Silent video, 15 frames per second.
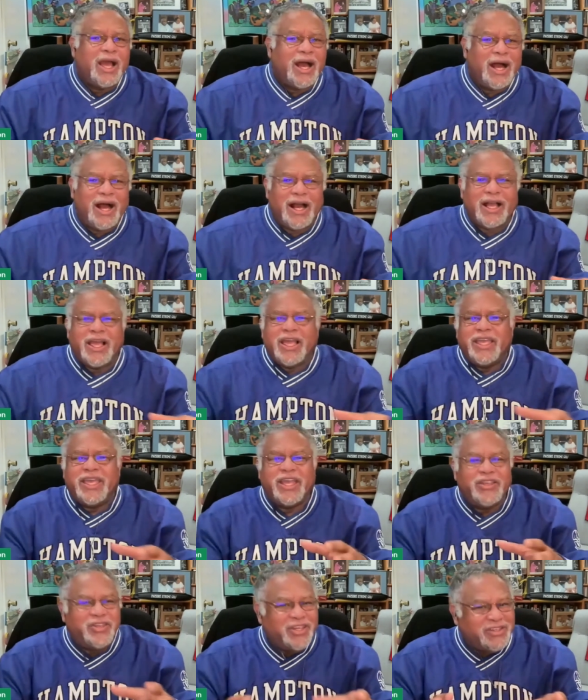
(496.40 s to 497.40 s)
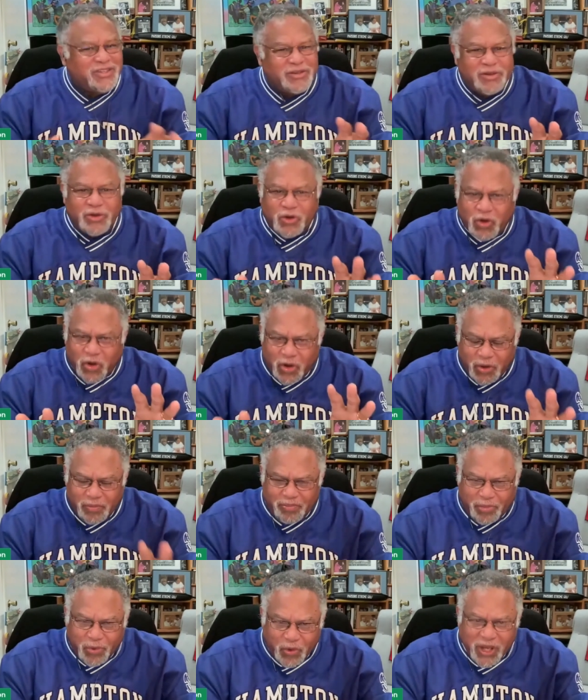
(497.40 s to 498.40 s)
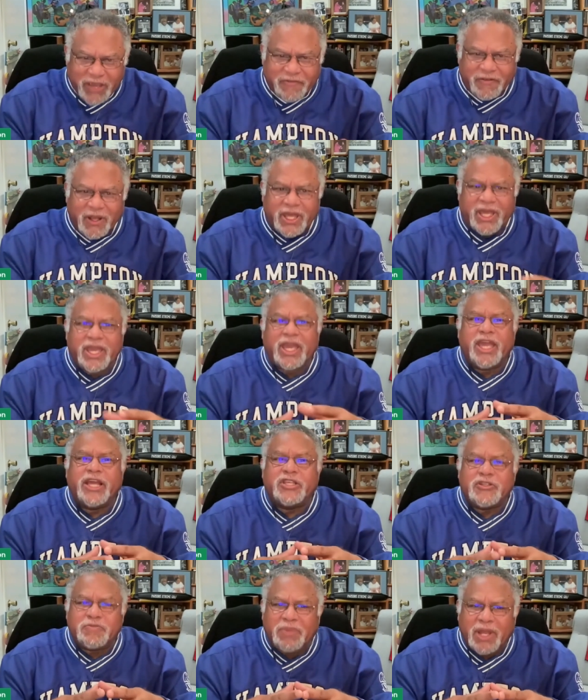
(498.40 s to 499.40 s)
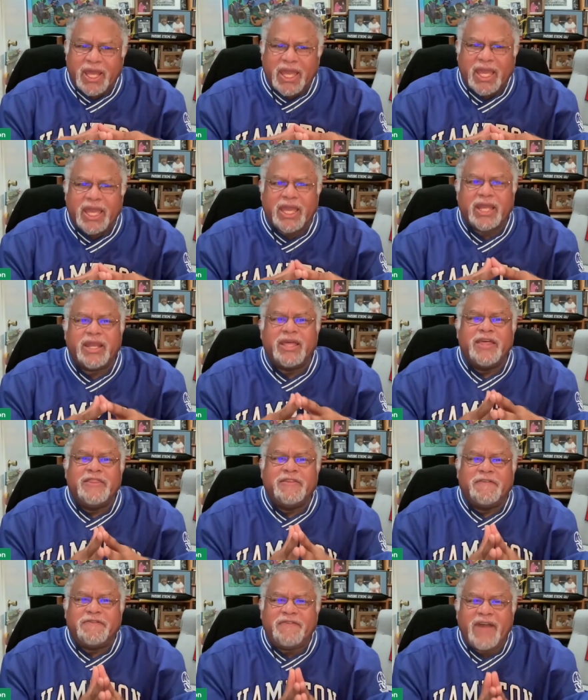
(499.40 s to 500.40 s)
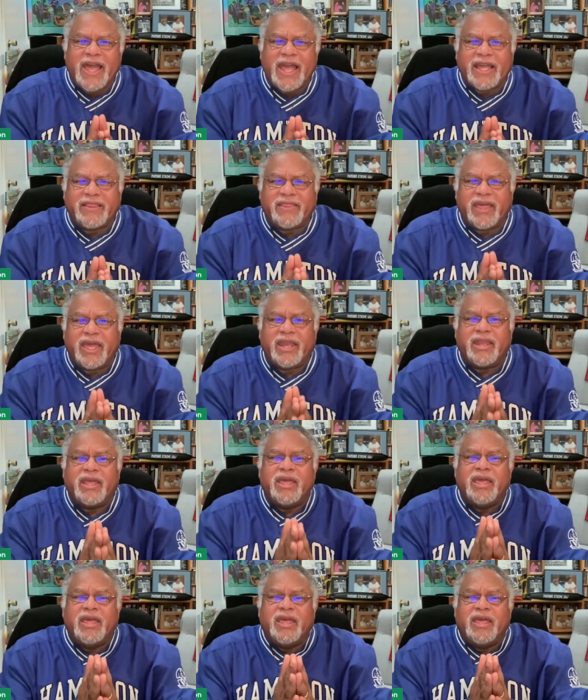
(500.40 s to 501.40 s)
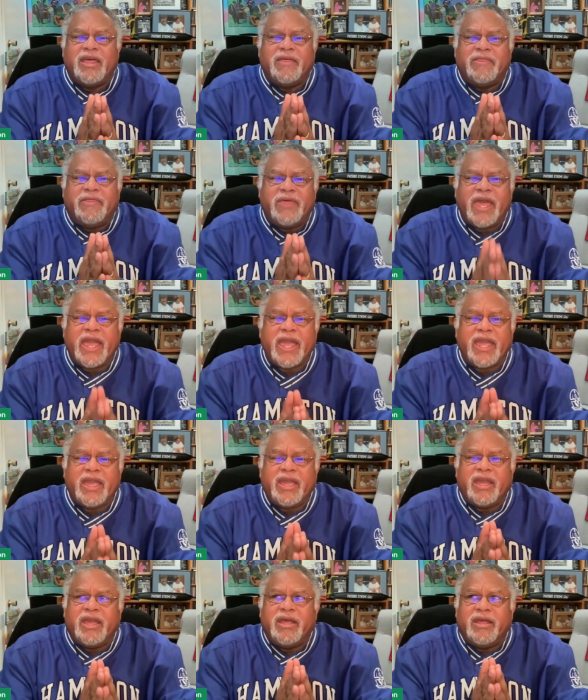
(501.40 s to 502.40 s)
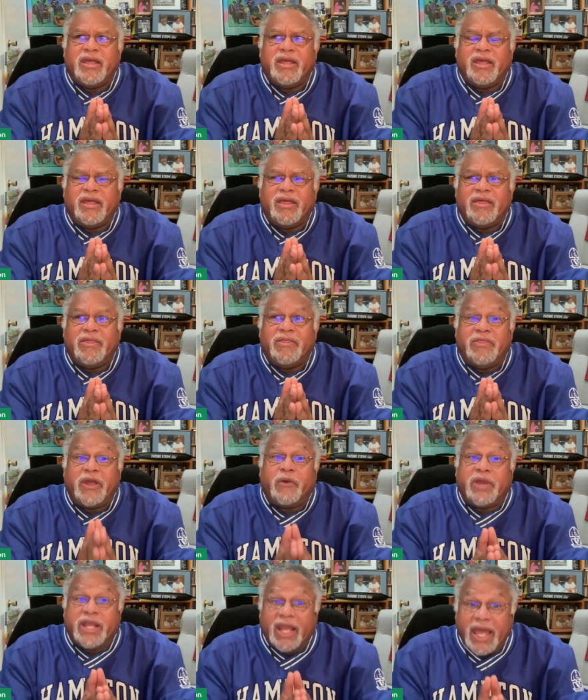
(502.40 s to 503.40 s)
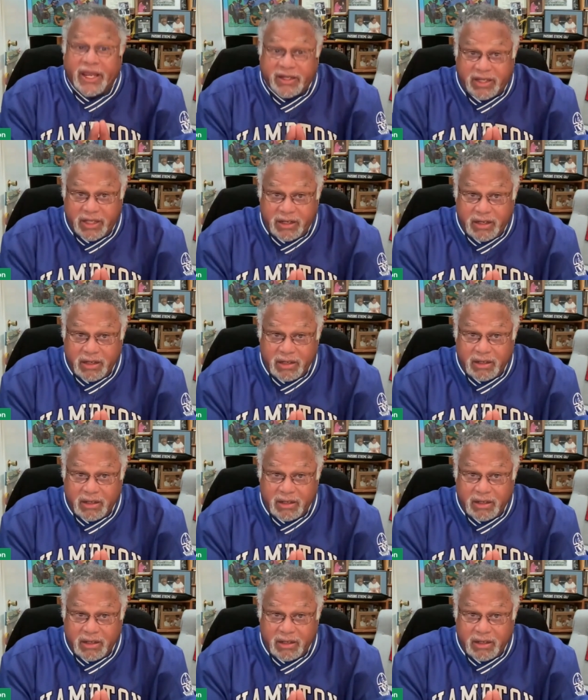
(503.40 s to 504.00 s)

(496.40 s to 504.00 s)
Uh, can just briefly explain the fact that they they're elected